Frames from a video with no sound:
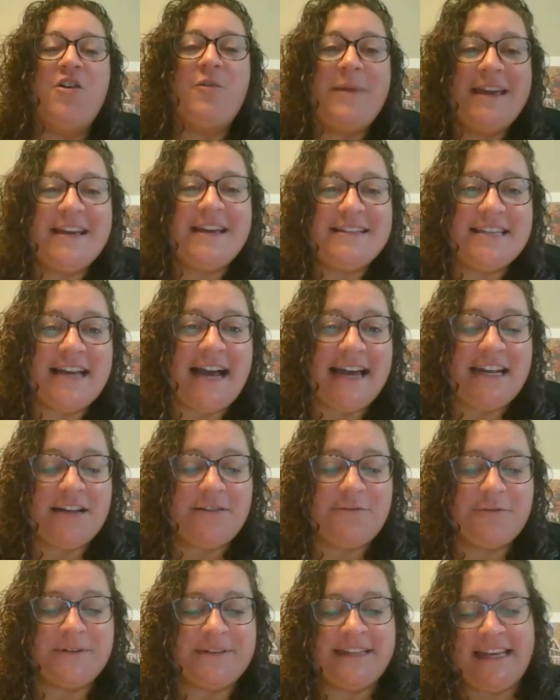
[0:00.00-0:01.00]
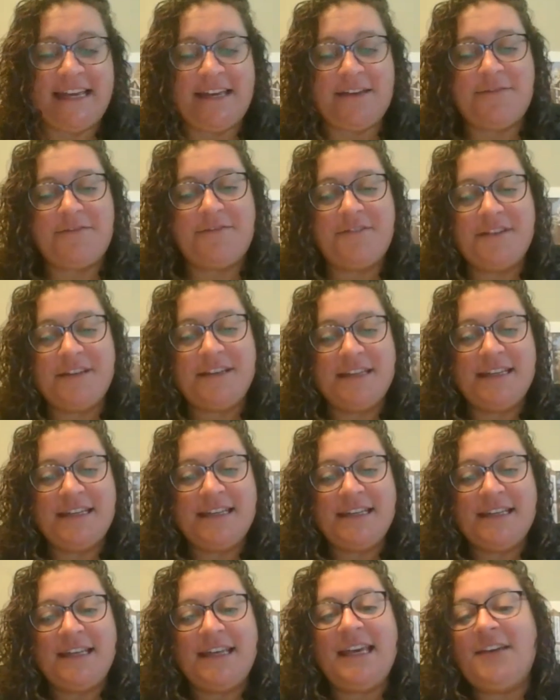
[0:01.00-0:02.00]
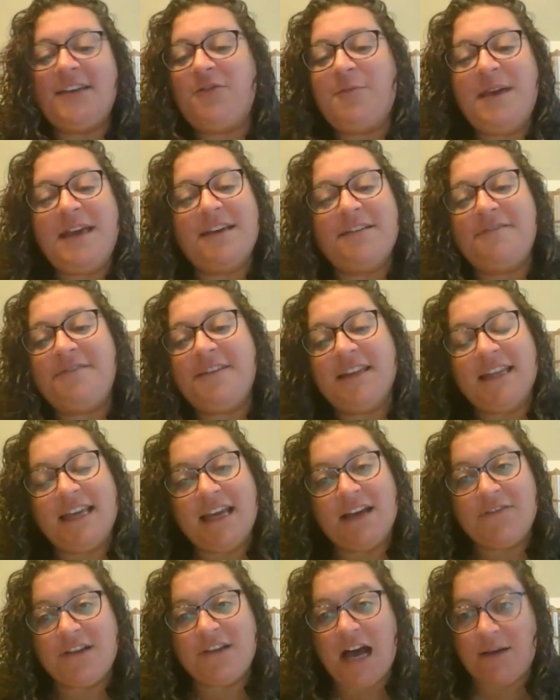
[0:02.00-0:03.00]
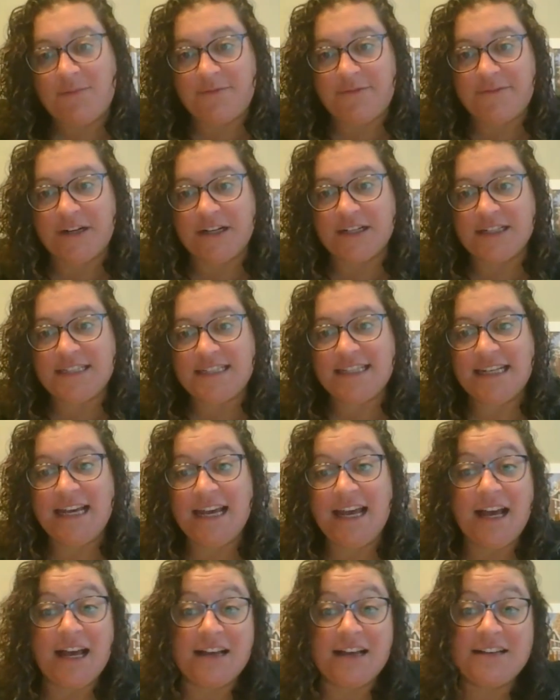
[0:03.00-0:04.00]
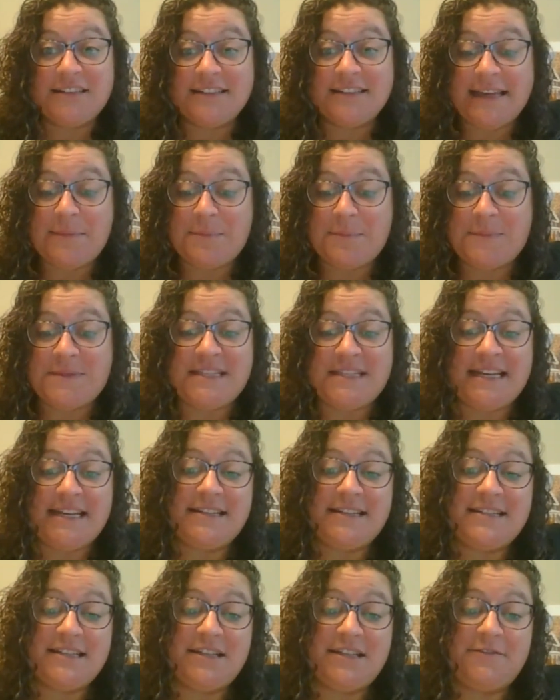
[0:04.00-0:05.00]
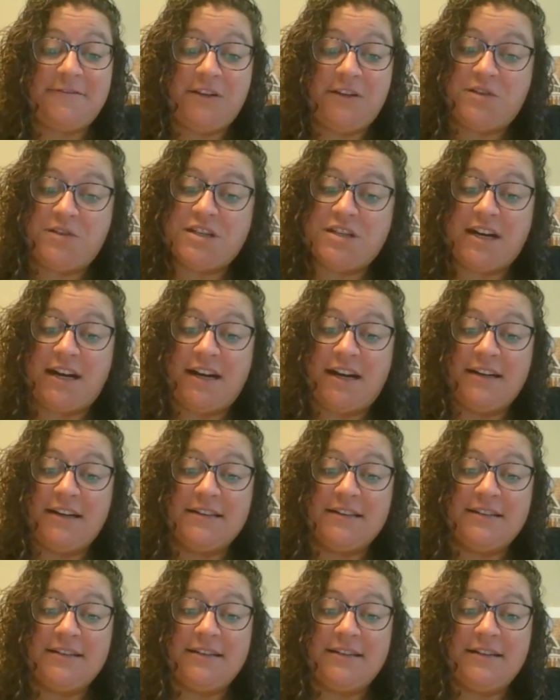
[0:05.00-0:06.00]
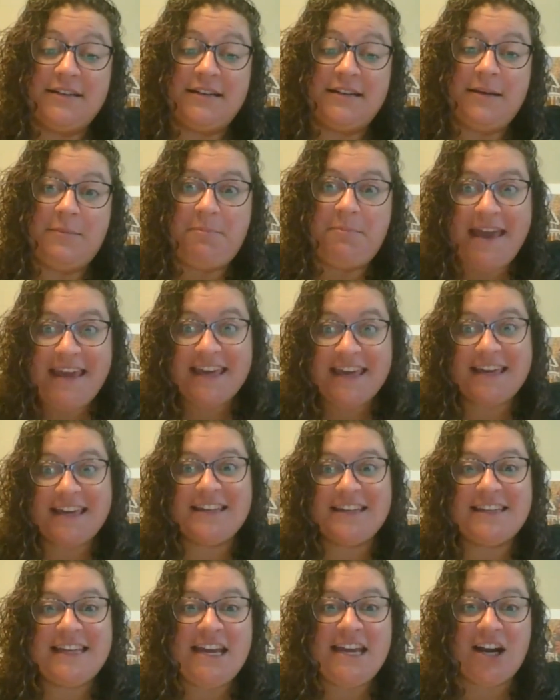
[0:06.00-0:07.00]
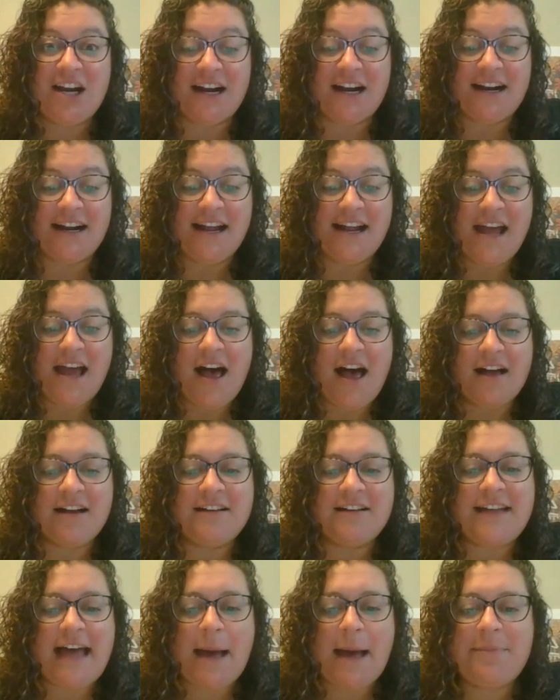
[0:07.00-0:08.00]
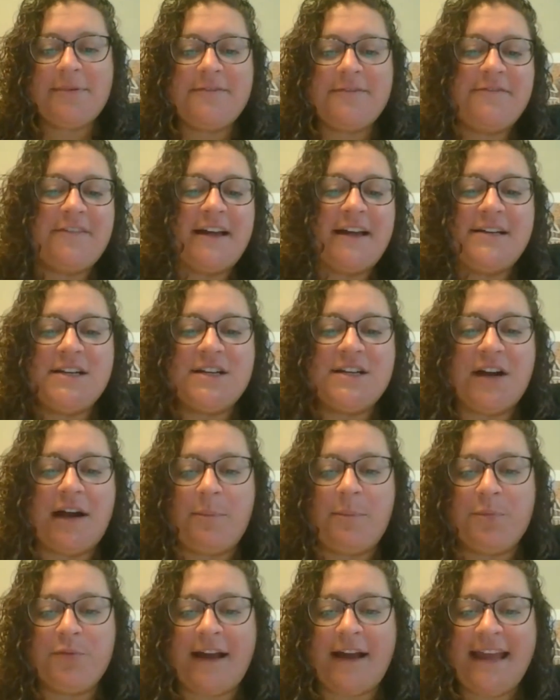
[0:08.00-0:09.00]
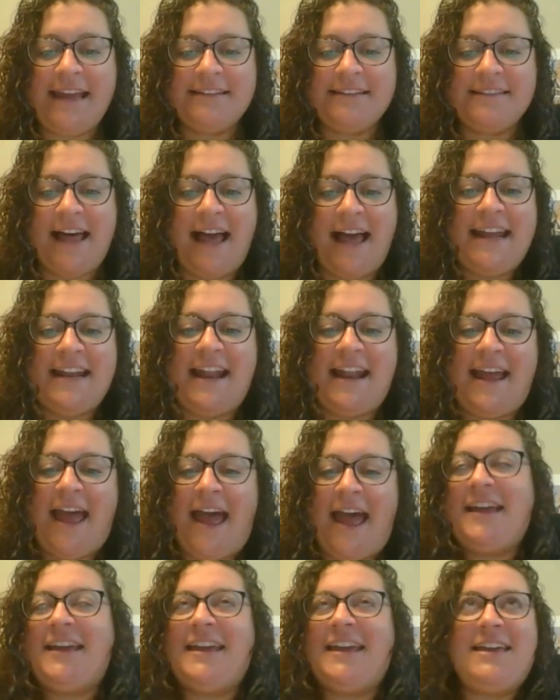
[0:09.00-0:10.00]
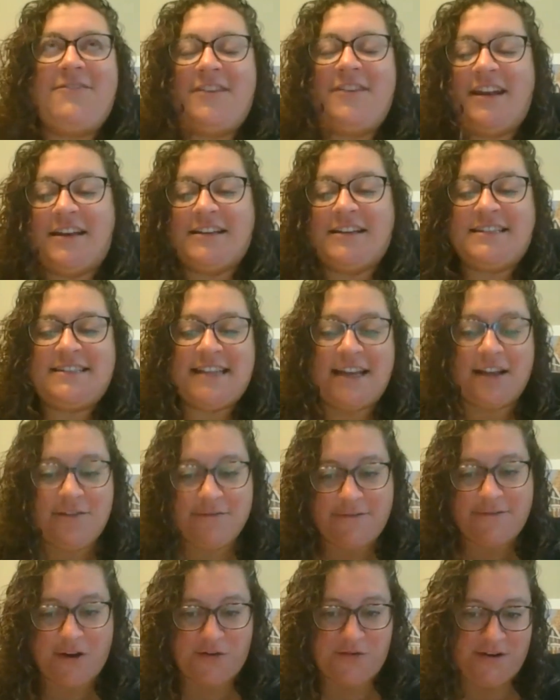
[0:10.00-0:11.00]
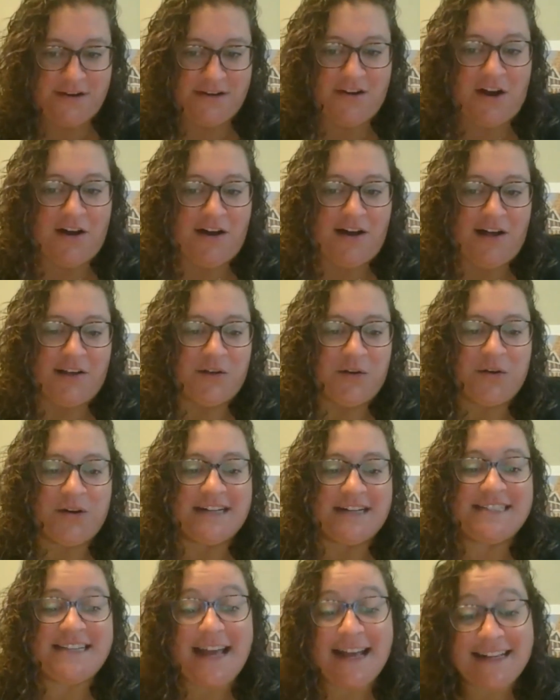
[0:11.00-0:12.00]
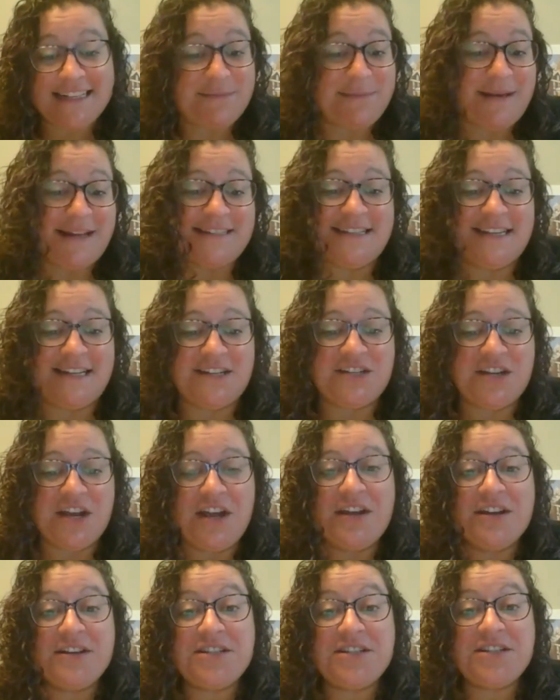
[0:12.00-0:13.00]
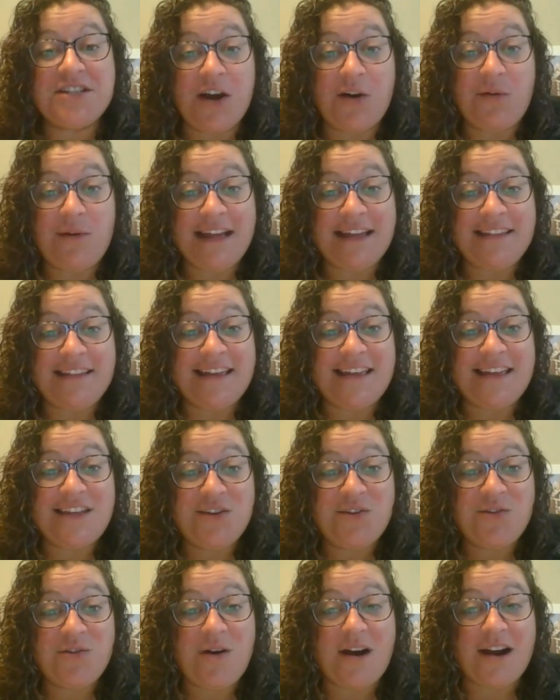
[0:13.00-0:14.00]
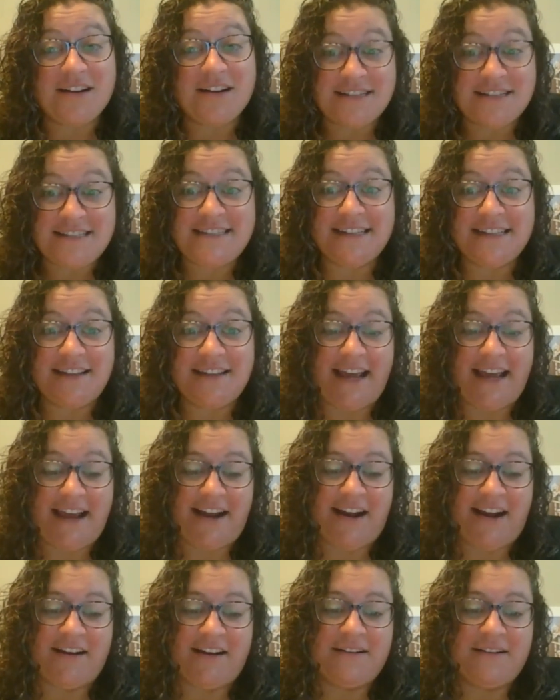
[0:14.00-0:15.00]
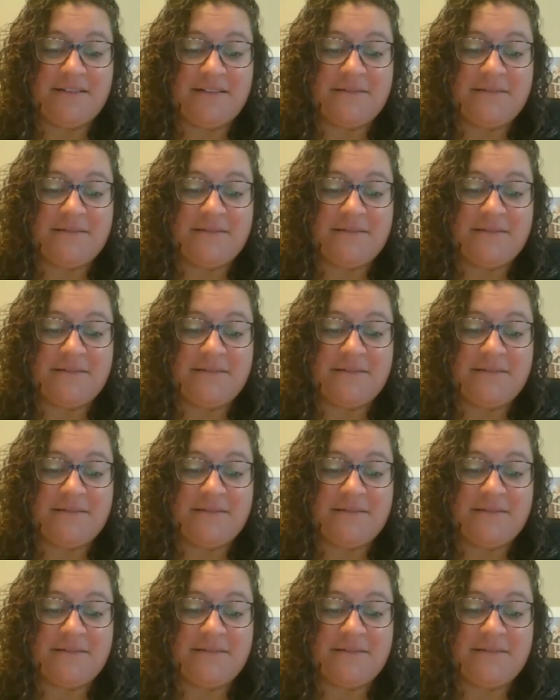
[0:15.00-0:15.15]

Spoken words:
me a sign of relief. Give me a feeling of comfort, a glimpse into the future. Make it clear, a clap of thunder, a bright light, heck, even a cell phone call or a text message showing that you are still there,